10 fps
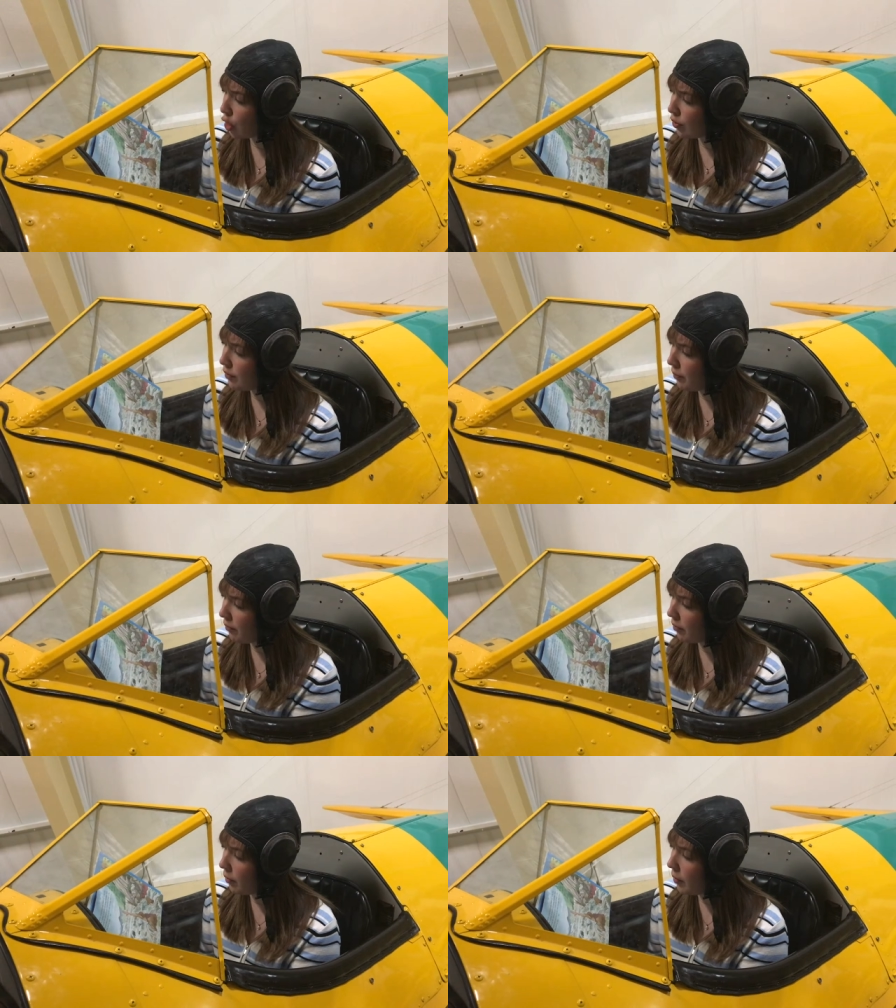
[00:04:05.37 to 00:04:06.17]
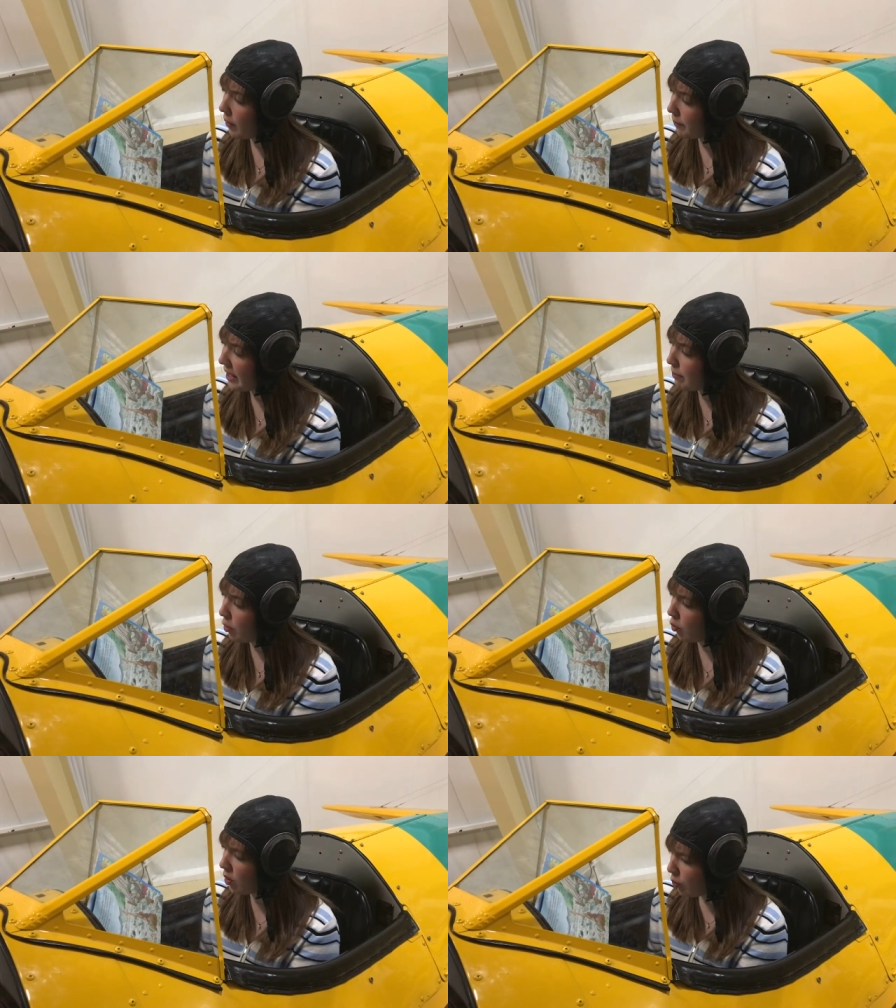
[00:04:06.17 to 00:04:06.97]
group of
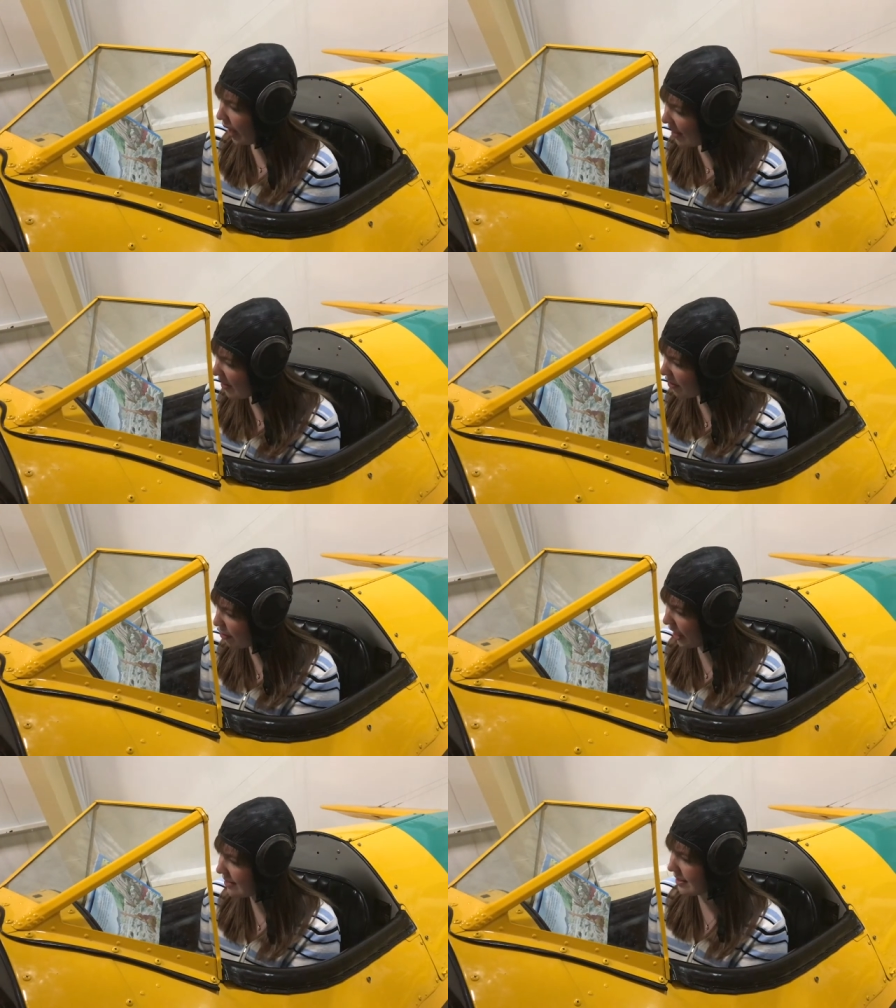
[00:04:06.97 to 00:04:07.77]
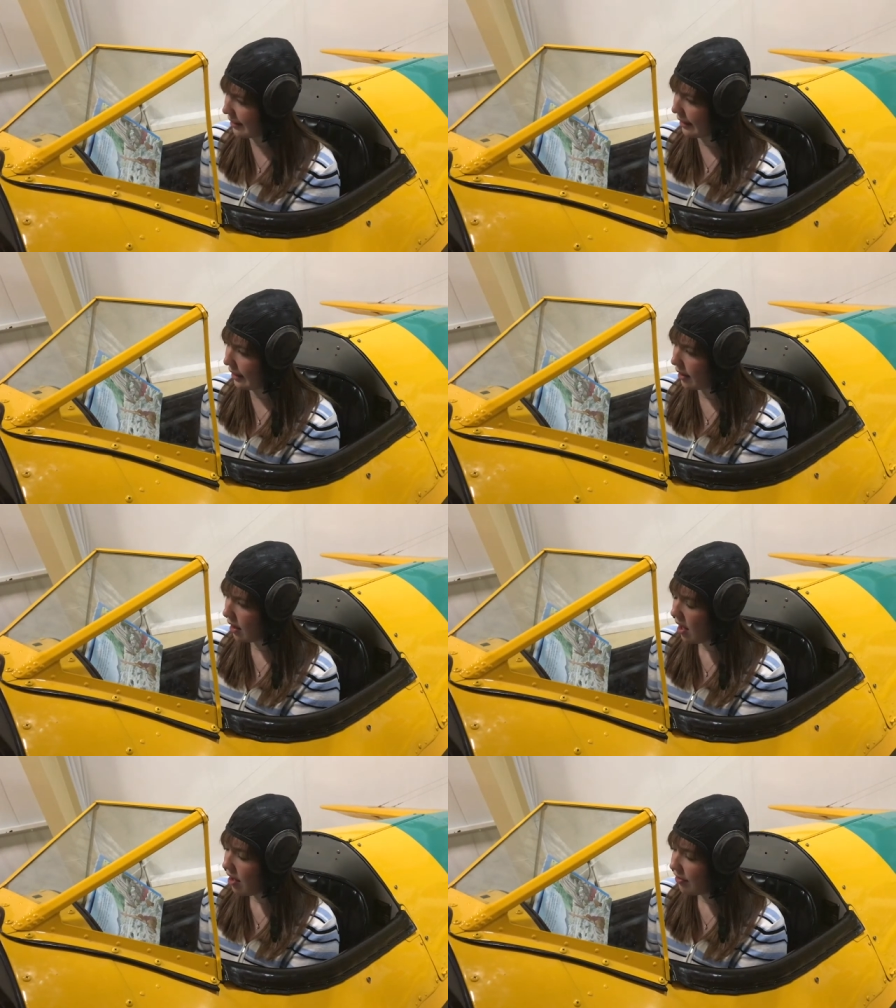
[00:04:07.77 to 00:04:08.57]
people were waving frantically.
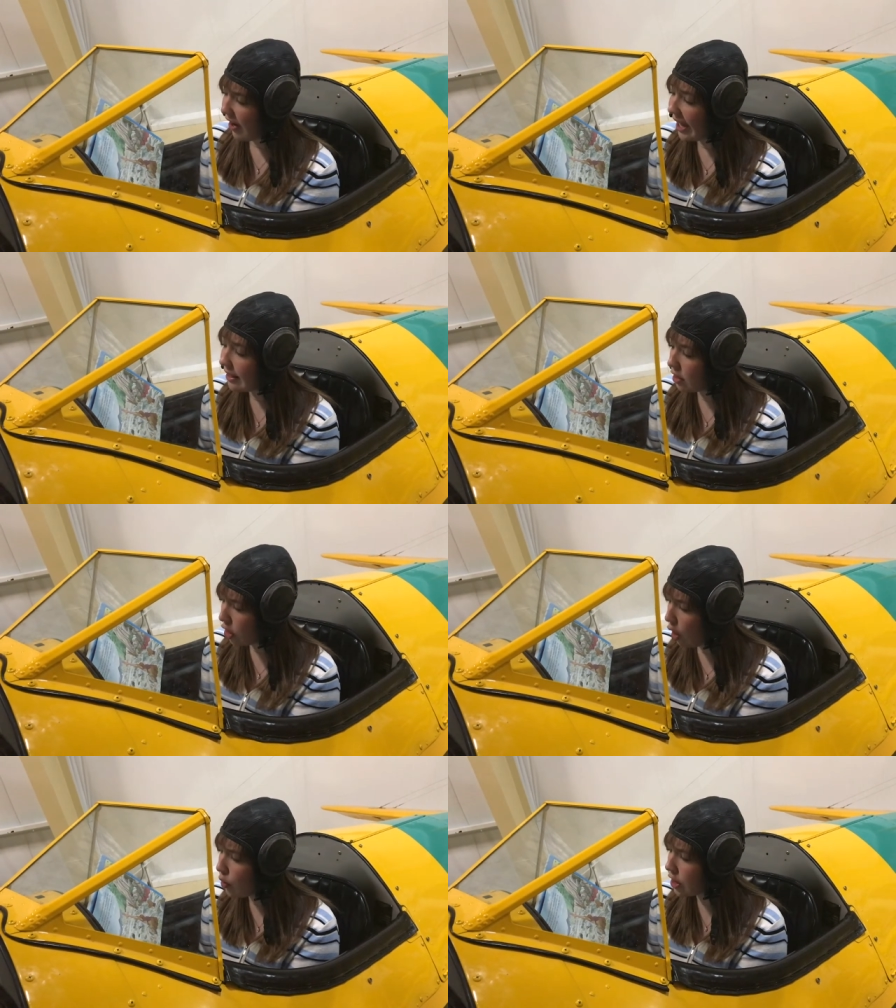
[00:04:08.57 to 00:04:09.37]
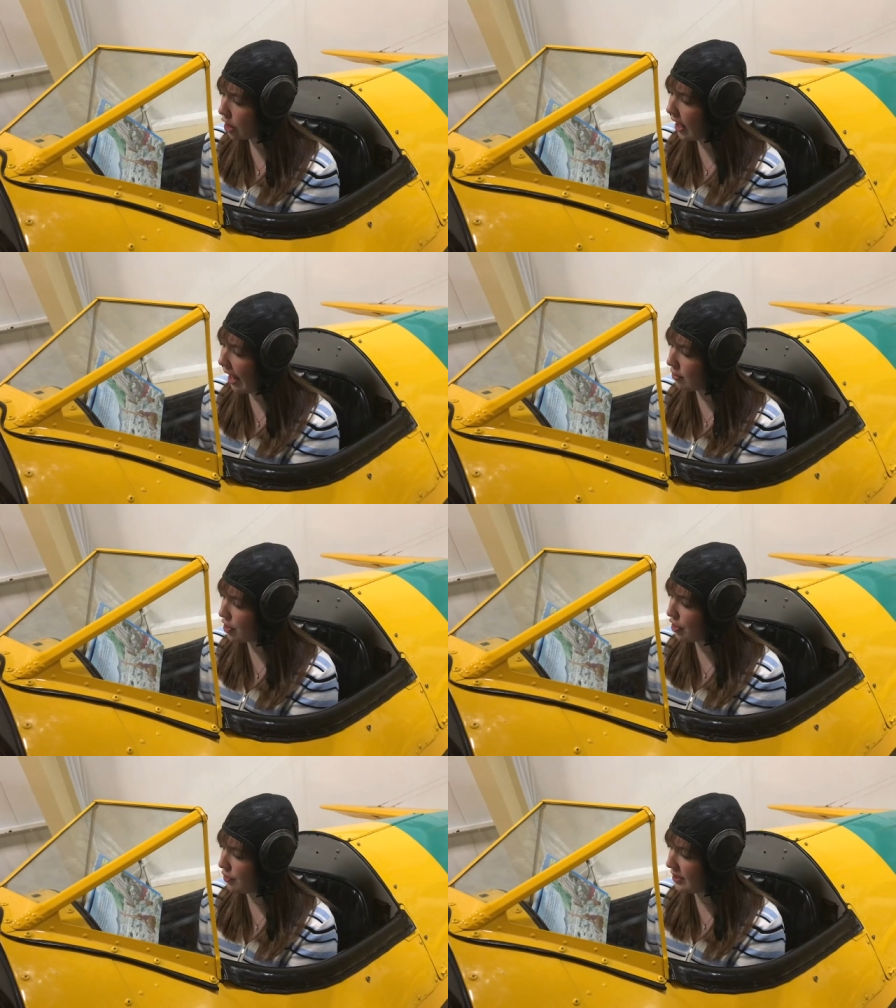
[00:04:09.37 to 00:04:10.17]
Violet lowered her
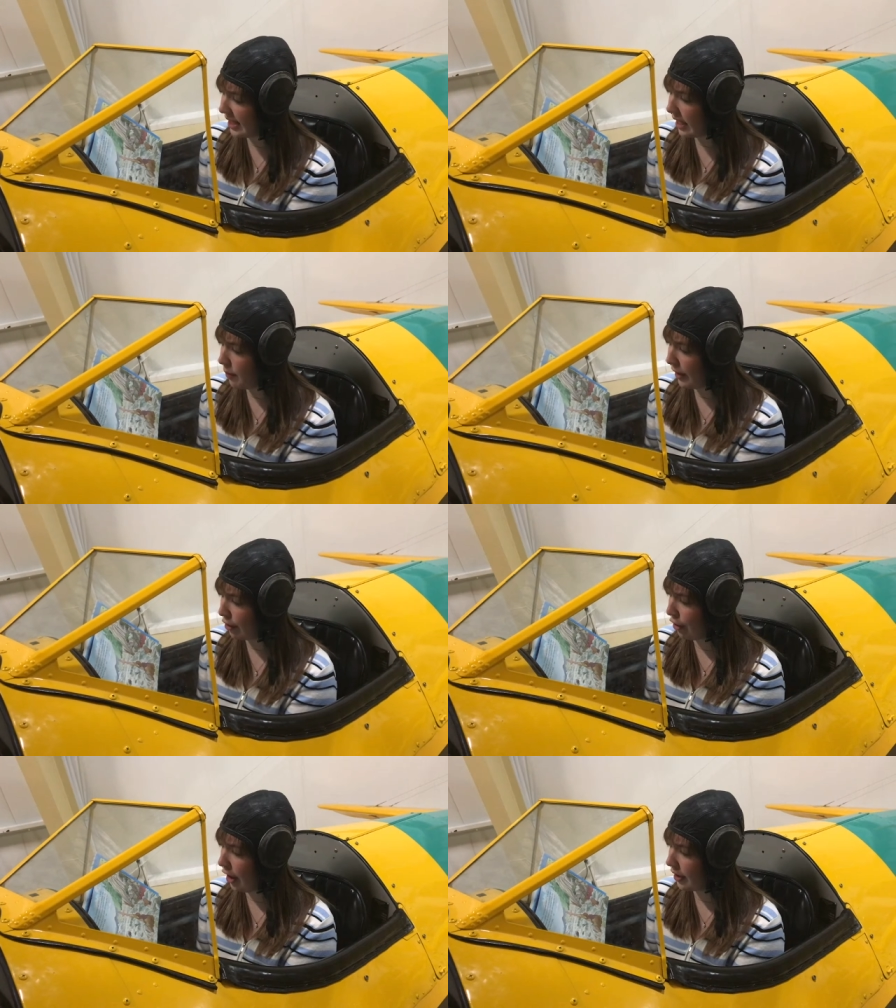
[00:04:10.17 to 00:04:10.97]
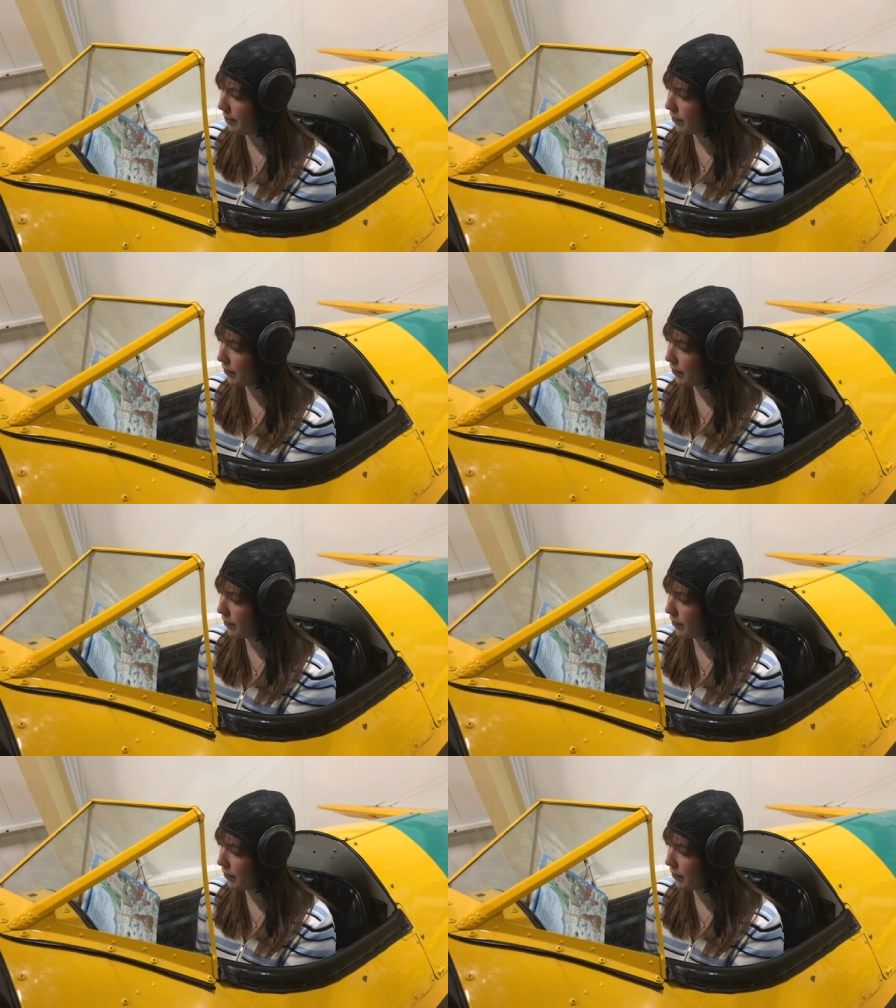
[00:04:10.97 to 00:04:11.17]
altitude to get a better look.